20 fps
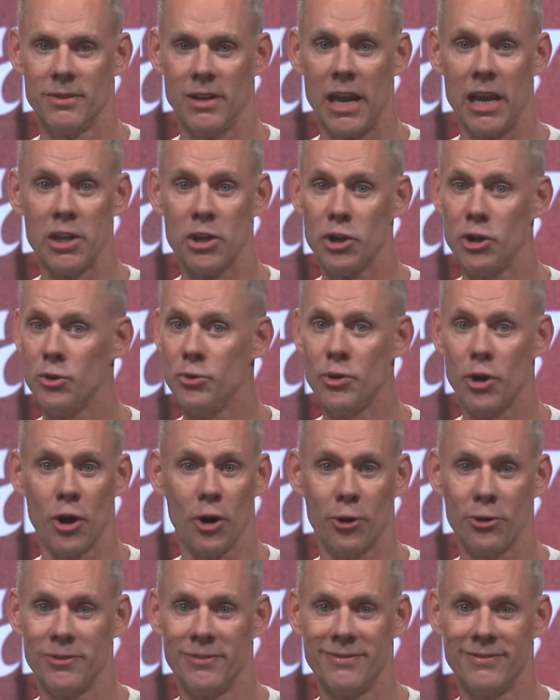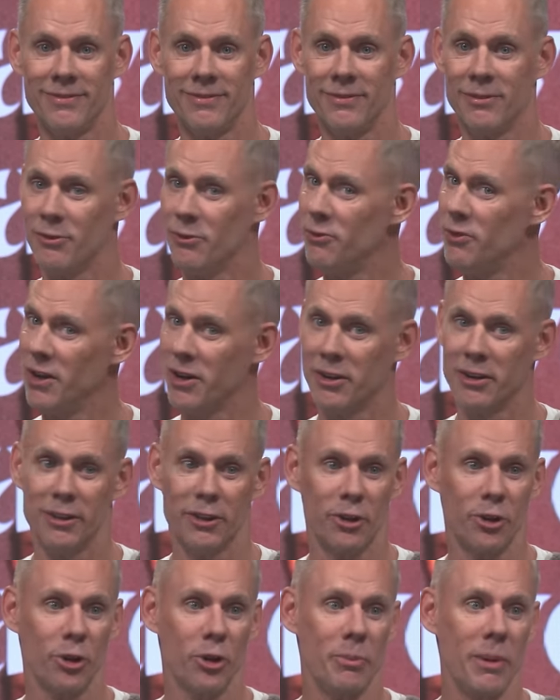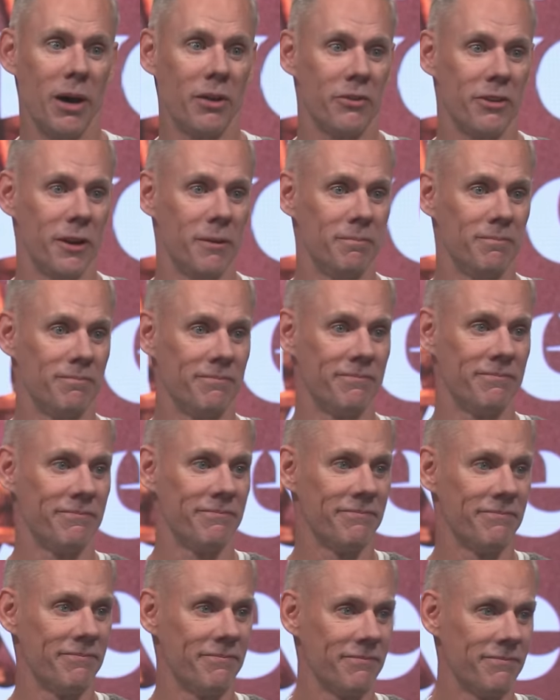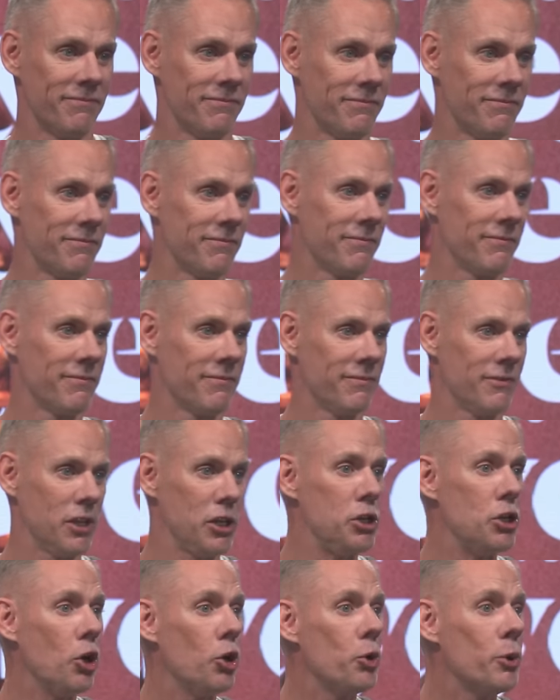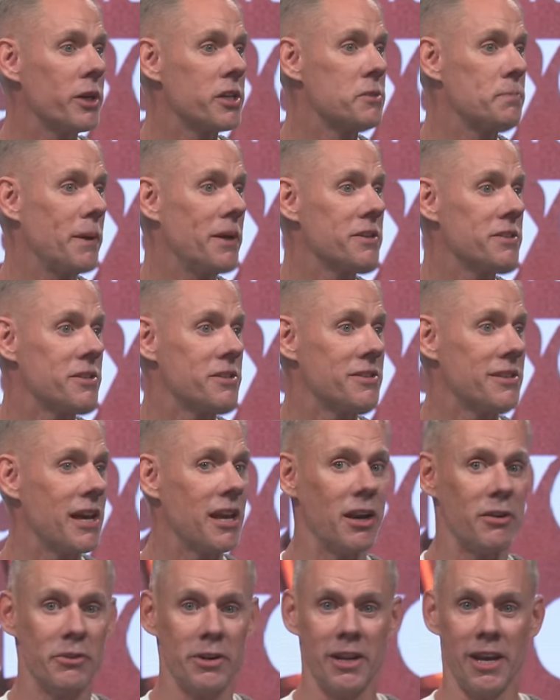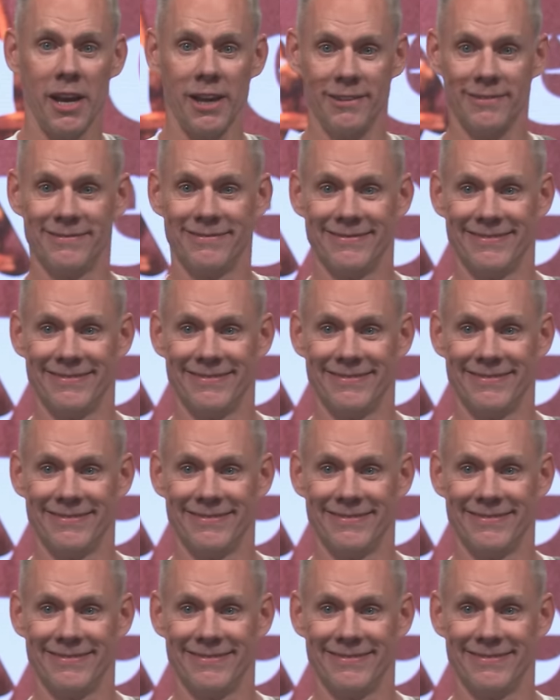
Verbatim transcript: and you know very little about them. You know who experiences that every day?